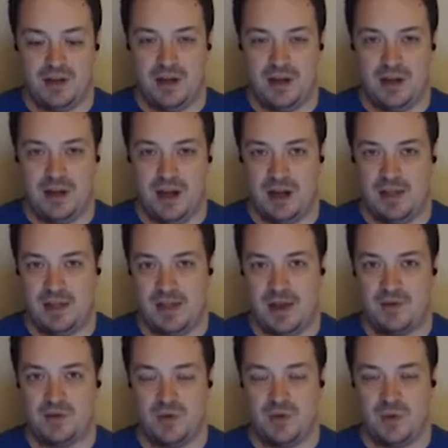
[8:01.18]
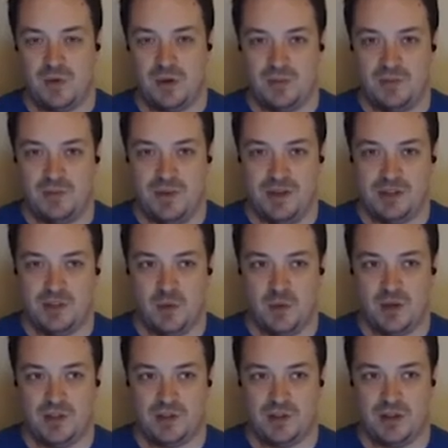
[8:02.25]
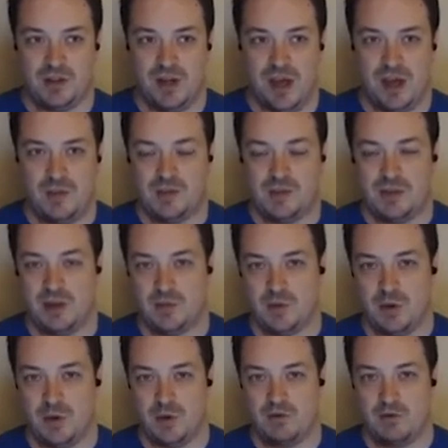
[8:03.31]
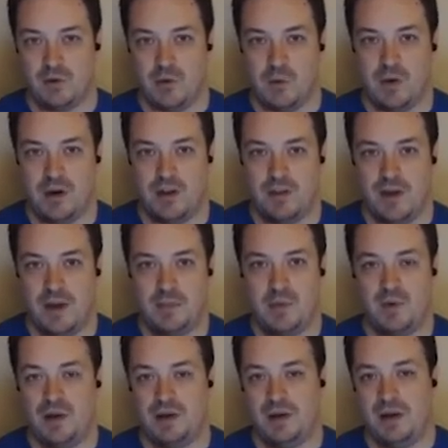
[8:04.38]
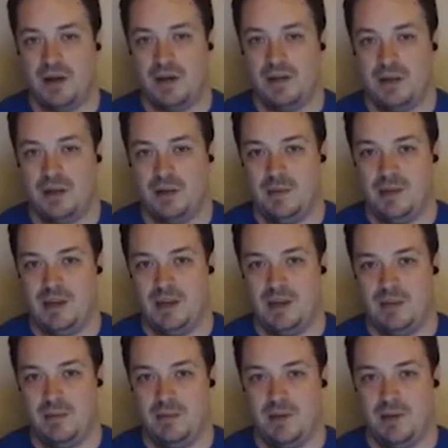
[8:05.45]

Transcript: And that was really one of the big swings of the game, because the Cubs were up 4-1 at that point. Then it became